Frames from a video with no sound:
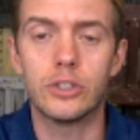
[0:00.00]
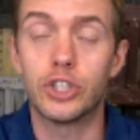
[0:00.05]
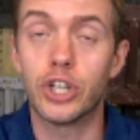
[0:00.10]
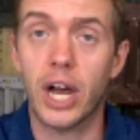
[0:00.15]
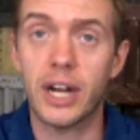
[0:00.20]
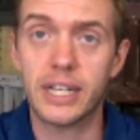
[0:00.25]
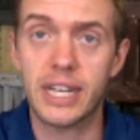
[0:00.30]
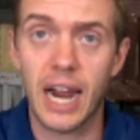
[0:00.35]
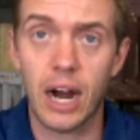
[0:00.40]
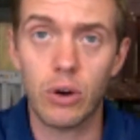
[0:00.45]

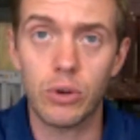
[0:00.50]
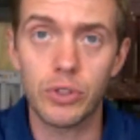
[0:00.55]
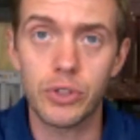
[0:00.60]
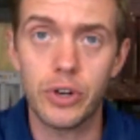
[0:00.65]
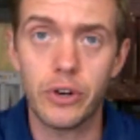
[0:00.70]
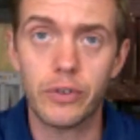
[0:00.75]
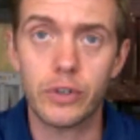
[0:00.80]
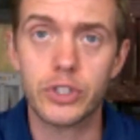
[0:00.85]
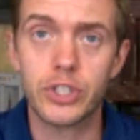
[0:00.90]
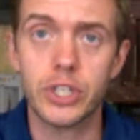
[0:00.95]
John Carroll
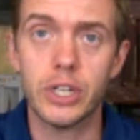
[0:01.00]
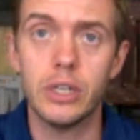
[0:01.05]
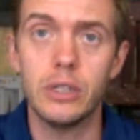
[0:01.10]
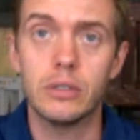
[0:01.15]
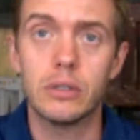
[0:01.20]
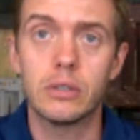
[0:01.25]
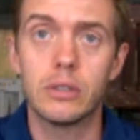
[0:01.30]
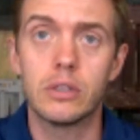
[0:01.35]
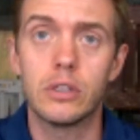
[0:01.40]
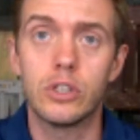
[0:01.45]

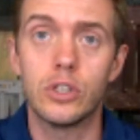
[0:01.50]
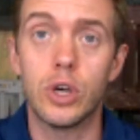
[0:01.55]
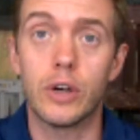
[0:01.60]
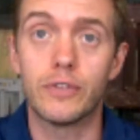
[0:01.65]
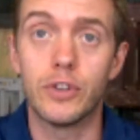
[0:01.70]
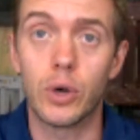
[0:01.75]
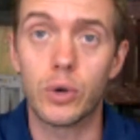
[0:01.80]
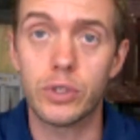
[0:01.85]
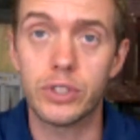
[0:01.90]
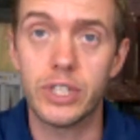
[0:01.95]
University, you
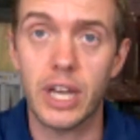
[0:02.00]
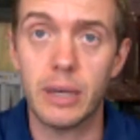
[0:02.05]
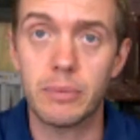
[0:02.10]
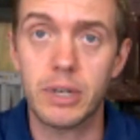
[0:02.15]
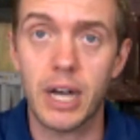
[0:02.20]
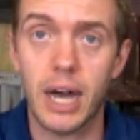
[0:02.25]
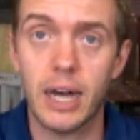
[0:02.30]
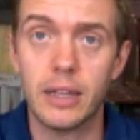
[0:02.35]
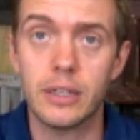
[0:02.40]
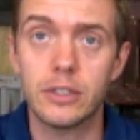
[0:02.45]
have Notre
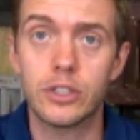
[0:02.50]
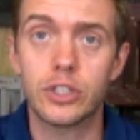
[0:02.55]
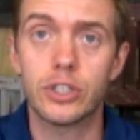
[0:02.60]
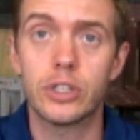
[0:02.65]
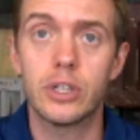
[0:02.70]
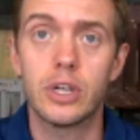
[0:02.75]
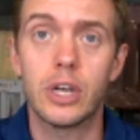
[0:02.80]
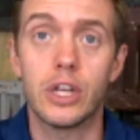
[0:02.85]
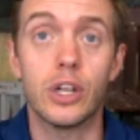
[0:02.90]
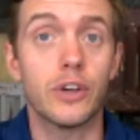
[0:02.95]
Dame
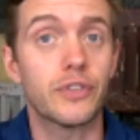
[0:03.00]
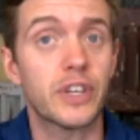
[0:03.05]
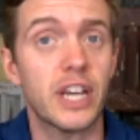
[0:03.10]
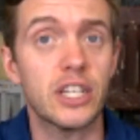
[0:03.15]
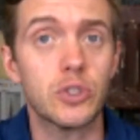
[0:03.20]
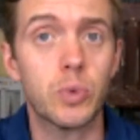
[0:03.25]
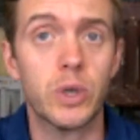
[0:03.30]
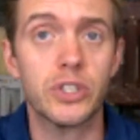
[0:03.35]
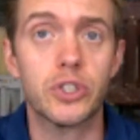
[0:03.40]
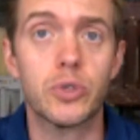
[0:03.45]
College, you have
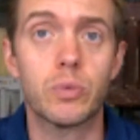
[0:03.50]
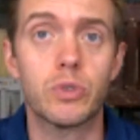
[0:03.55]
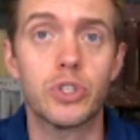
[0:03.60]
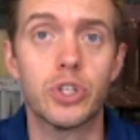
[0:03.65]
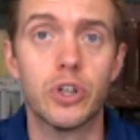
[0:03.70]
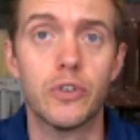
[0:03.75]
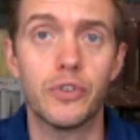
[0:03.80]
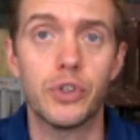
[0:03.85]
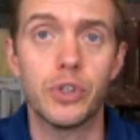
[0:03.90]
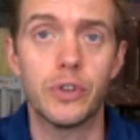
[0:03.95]
Case Western
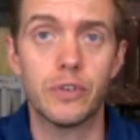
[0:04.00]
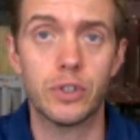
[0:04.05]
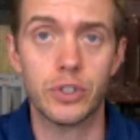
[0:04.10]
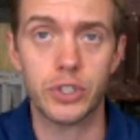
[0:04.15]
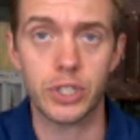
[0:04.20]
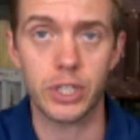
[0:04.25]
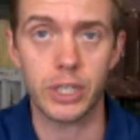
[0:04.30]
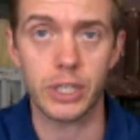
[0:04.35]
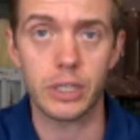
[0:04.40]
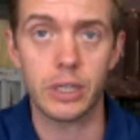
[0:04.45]
Reserve
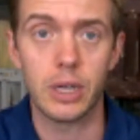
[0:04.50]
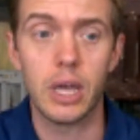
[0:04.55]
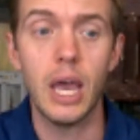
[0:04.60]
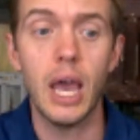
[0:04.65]
University.